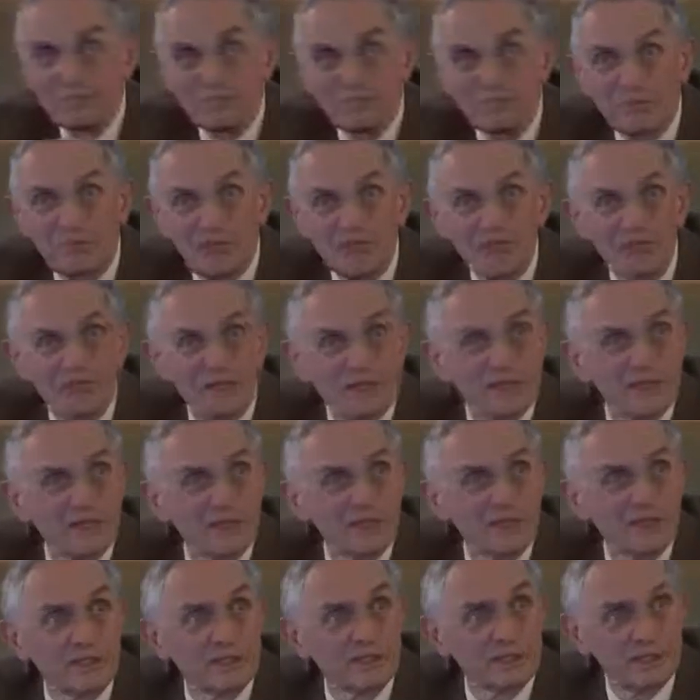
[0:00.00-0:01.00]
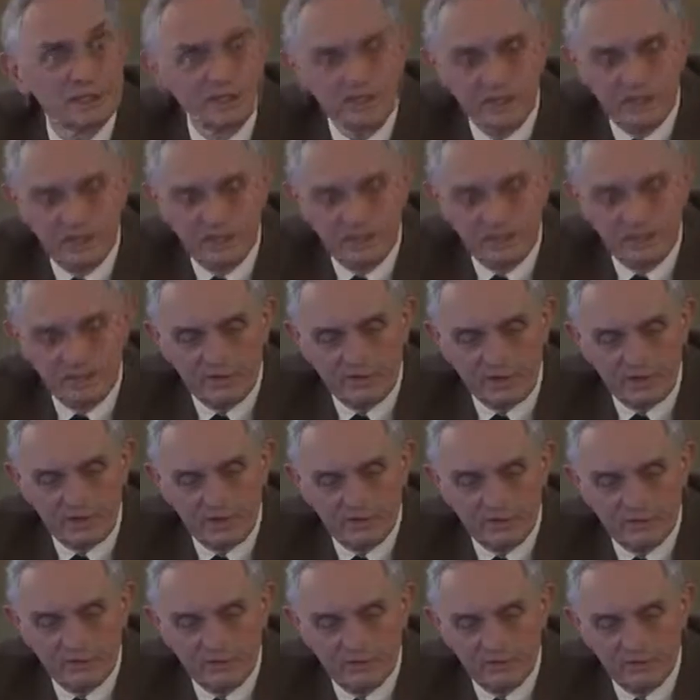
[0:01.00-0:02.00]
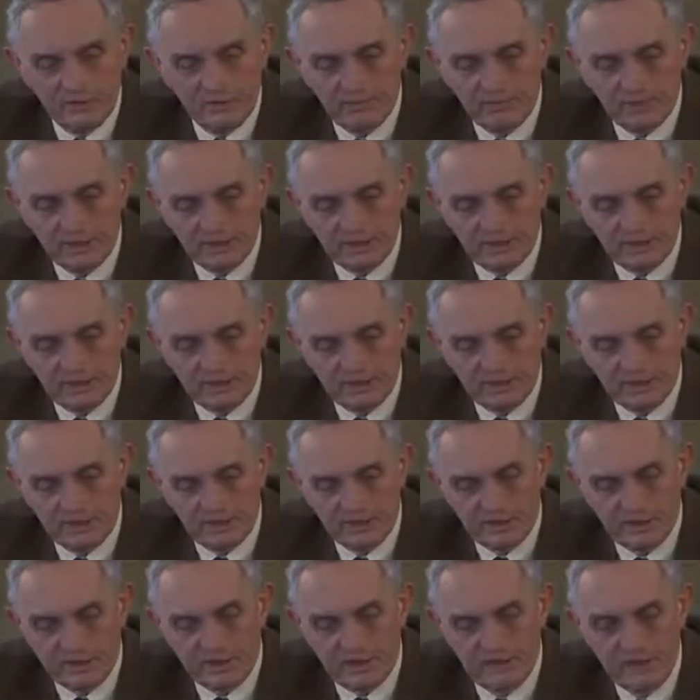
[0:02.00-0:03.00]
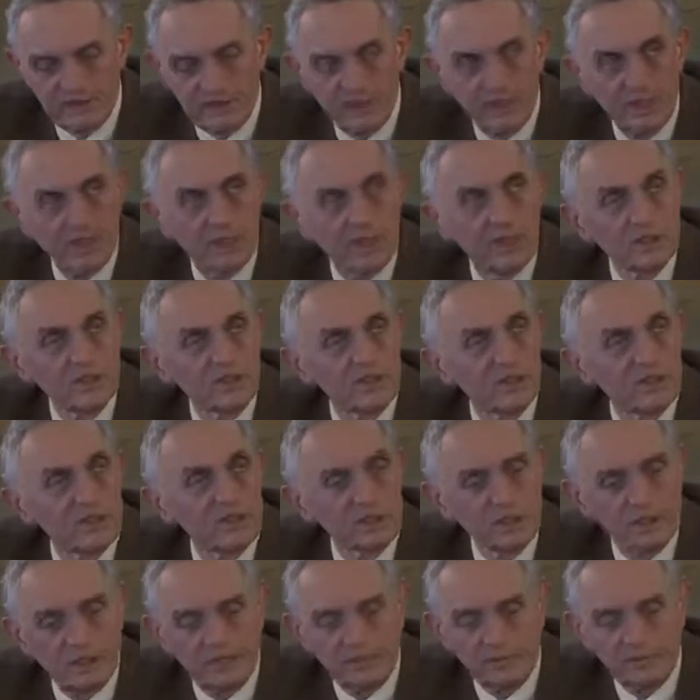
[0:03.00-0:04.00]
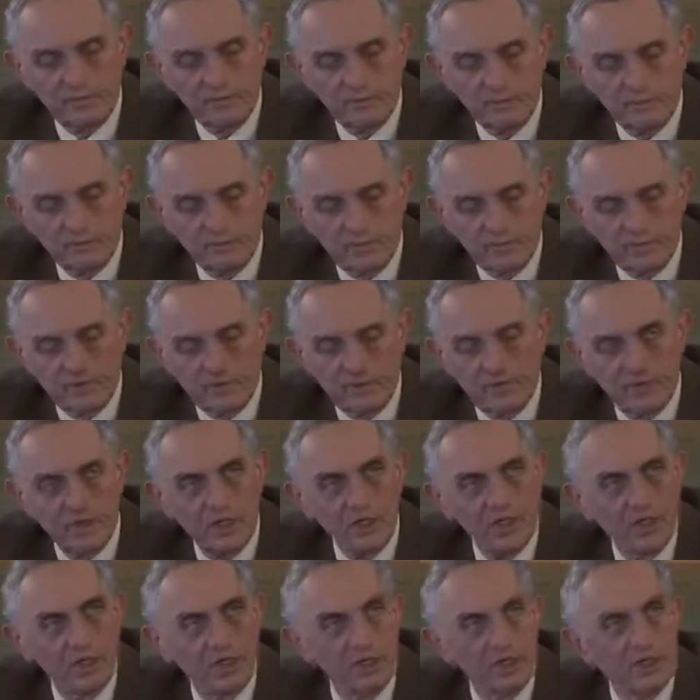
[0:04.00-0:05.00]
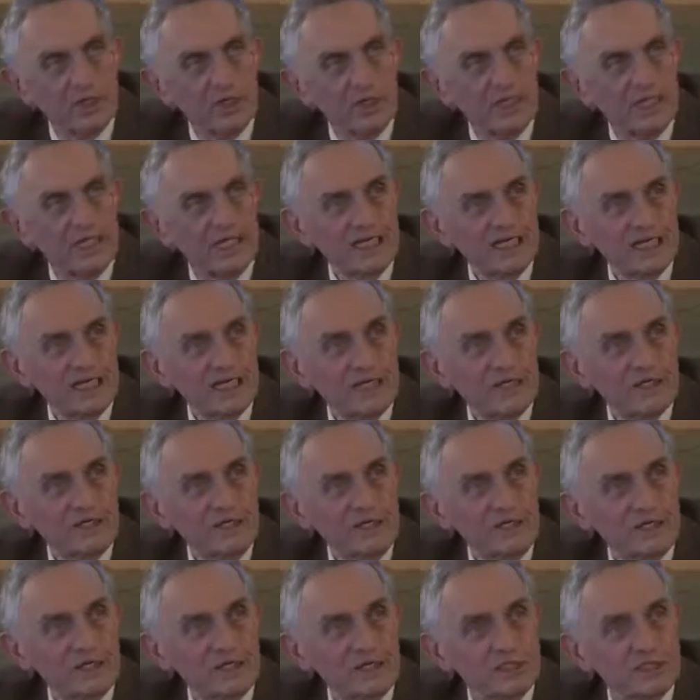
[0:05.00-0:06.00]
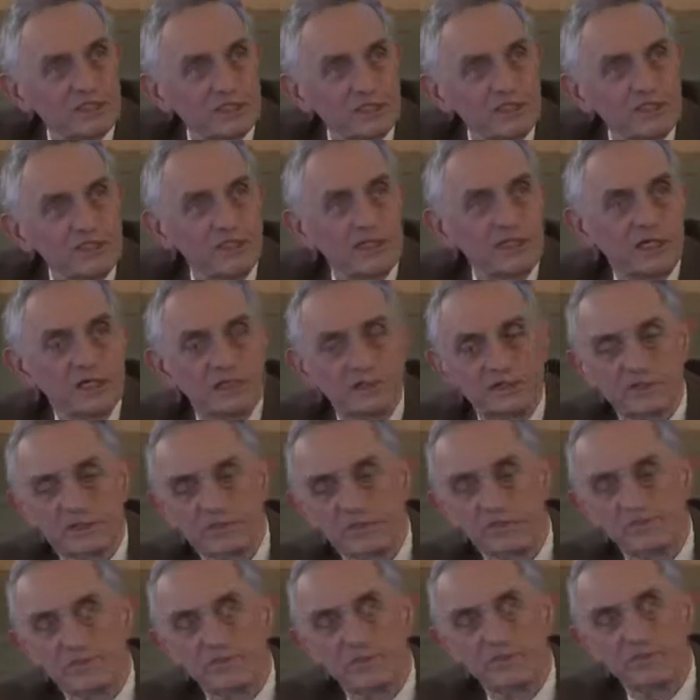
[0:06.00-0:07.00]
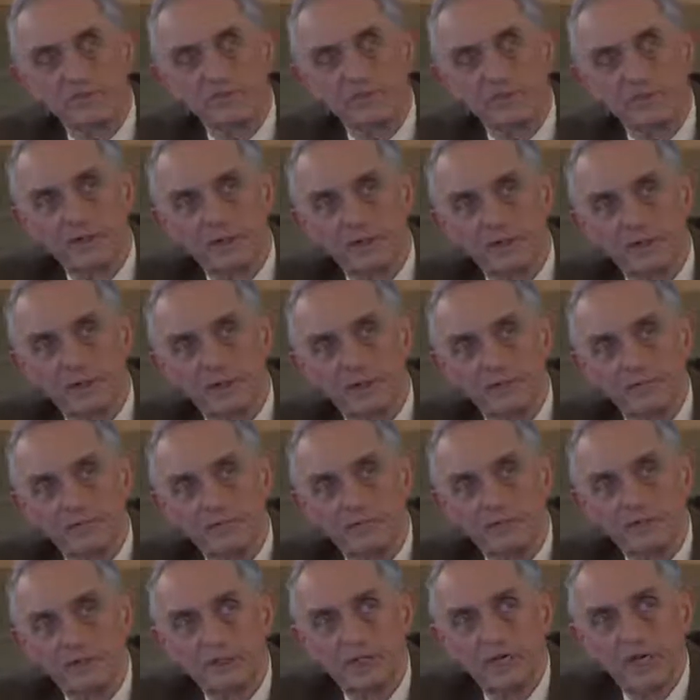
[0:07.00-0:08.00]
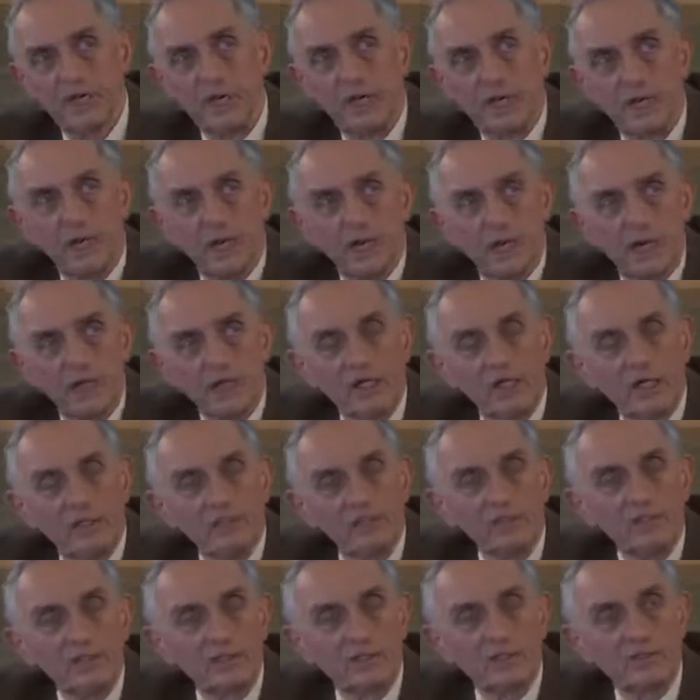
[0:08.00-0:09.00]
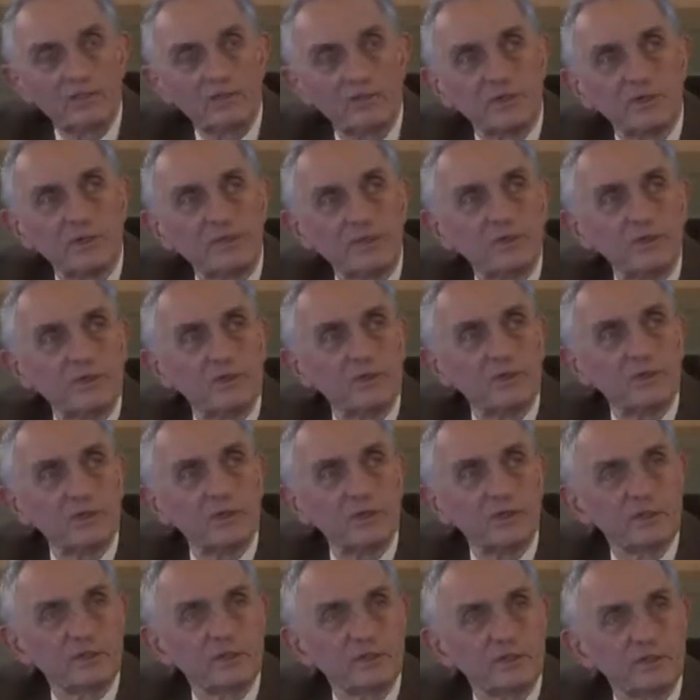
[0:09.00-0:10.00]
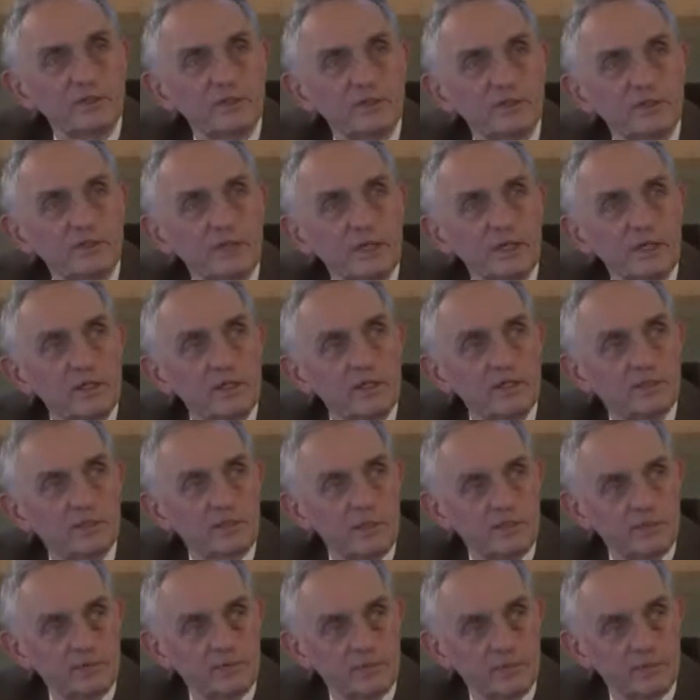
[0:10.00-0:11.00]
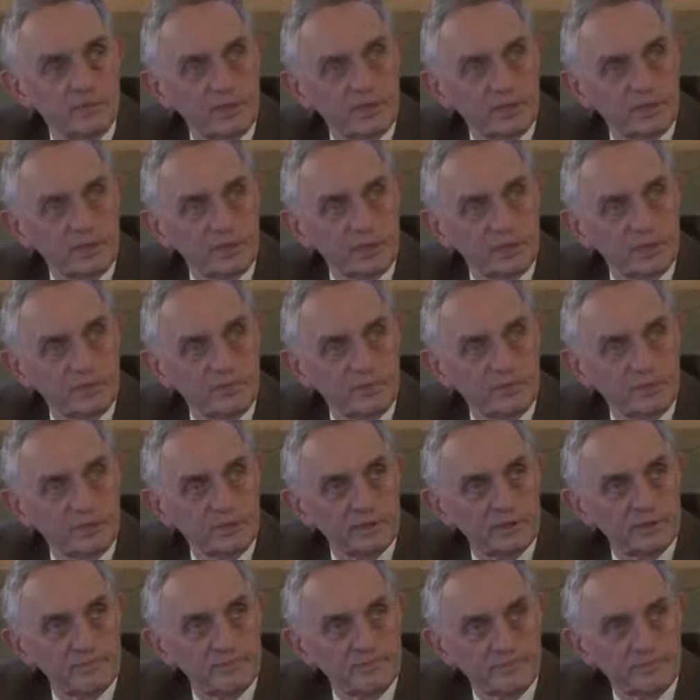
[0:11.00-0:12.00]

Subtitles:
bring the Commission in on a normal basis. A treaty would require at least 3 national referendums, and given that 22 countries have held referendums,